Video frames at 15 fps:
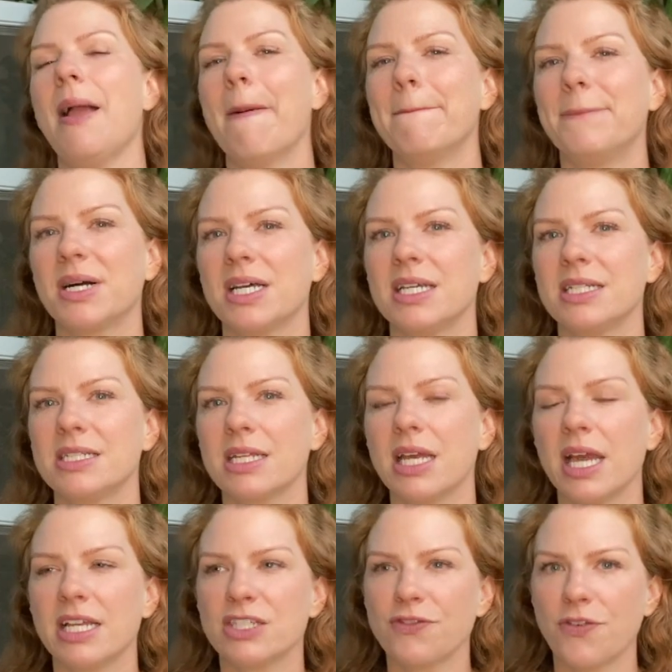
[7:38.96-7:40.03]
But
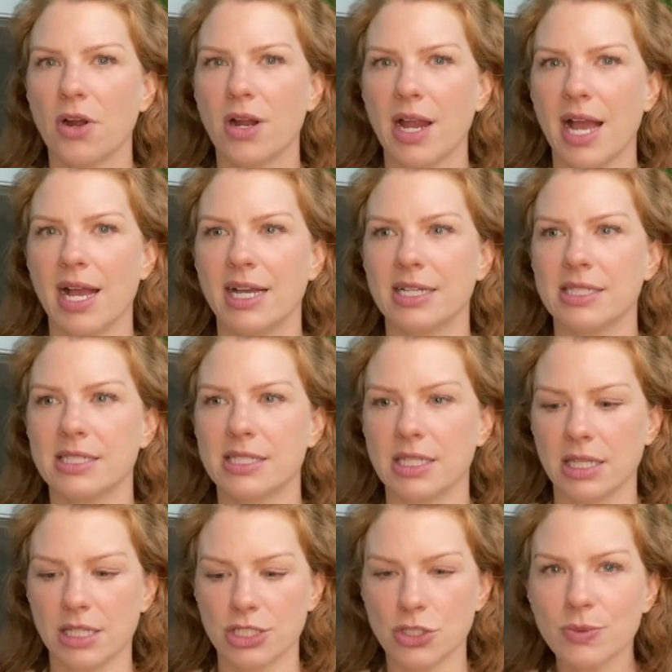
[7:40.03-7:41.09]
as far as
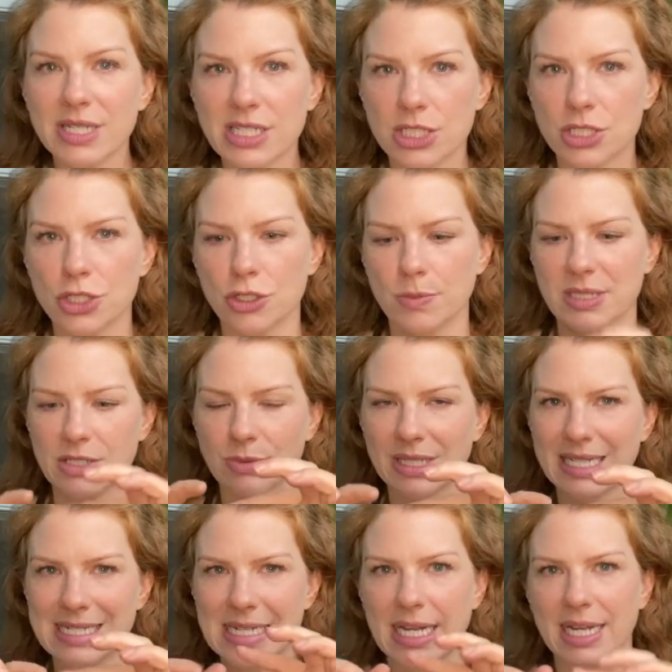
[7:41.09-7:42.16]
the squeeze tube, it's
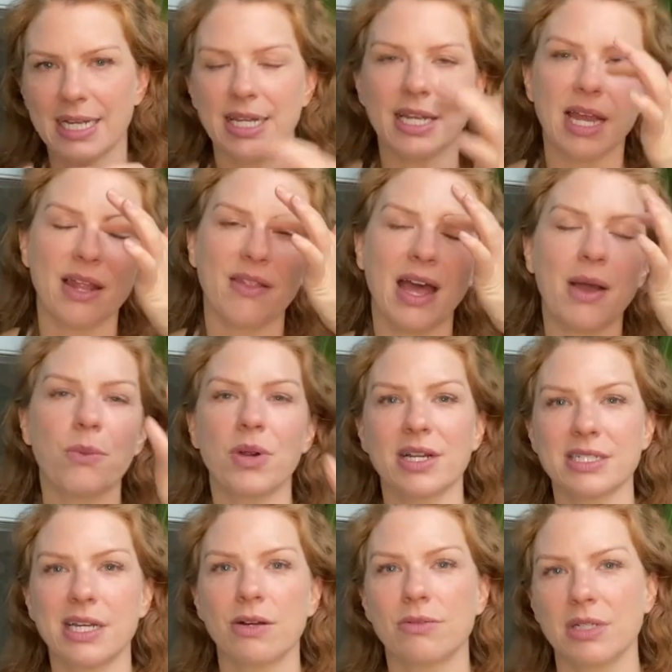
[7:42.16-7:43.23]
really tiny, and that
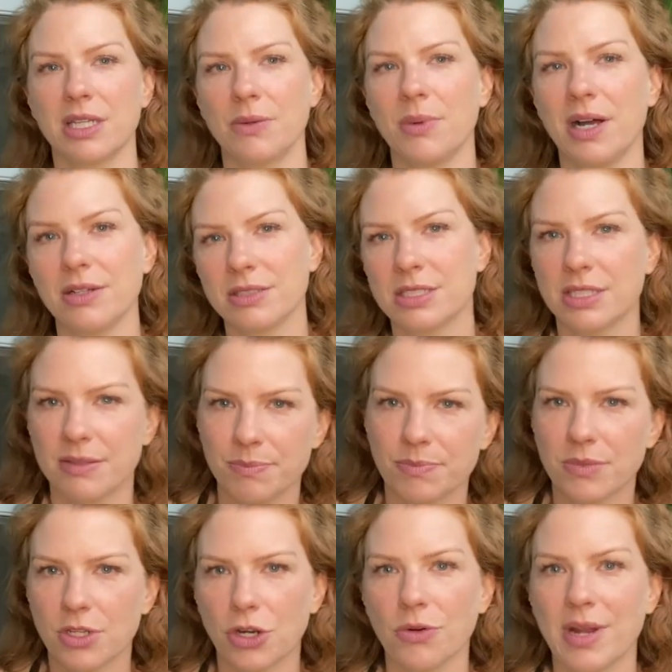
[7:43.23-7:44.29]
worked out really well to
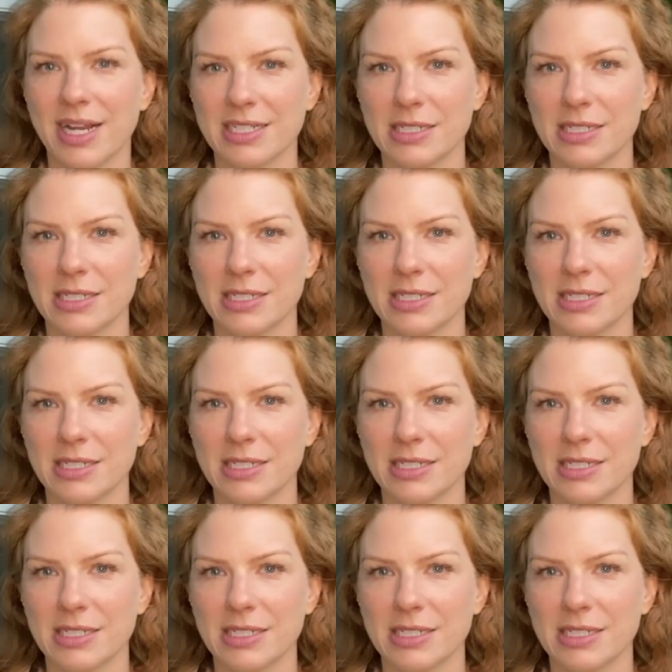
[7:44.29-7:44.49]
correct